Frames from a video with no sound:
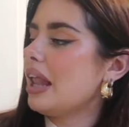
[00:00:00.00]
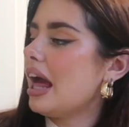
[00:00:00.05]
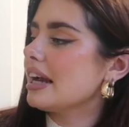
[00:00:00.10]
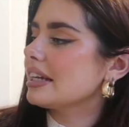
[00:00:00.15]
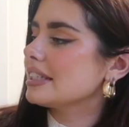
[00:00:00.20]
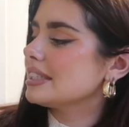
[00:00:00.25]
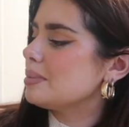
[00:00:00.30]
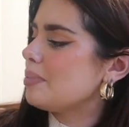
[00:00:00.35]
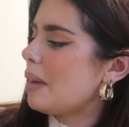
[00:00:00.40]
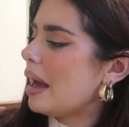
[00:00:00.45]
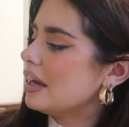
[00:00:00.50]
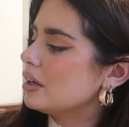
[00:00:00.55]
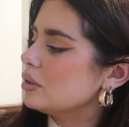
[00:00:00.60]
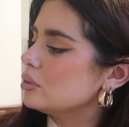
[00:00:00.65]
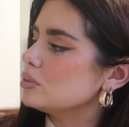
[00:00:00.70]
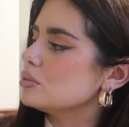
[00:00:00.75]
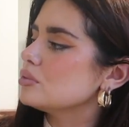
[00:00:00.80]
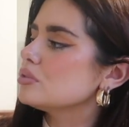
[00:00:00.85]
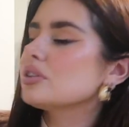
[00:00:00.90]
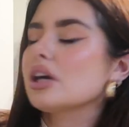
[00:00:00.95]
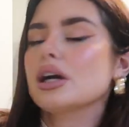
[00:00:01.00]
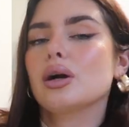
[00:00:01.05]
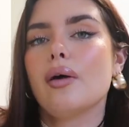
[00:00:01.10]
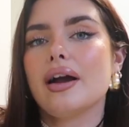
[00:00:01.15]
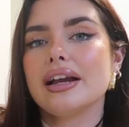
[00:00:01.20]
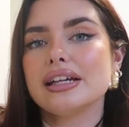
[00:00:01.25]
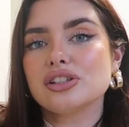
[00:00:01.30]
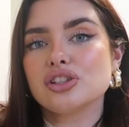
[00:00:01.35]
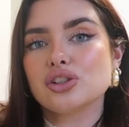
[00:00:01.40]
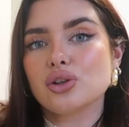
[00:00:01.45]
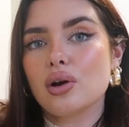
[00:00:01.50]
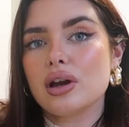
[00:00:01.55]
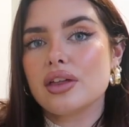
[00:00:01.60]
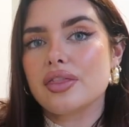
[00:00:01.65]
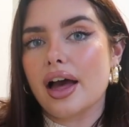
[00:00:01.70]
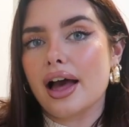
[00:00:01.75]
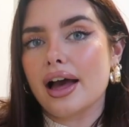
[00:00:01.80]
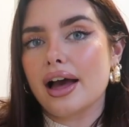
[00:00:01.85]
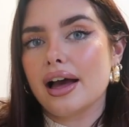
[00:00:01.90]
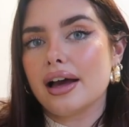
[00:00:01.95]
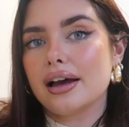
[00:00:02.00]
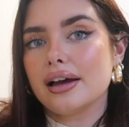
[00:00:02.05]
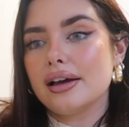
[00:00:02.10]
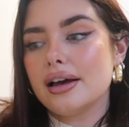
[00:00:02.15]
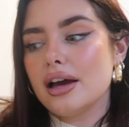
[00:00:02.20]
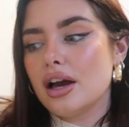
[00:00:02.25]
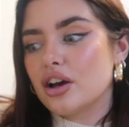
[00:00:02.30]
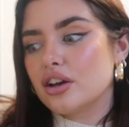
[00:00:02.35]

Black speckled. I quite enjoy that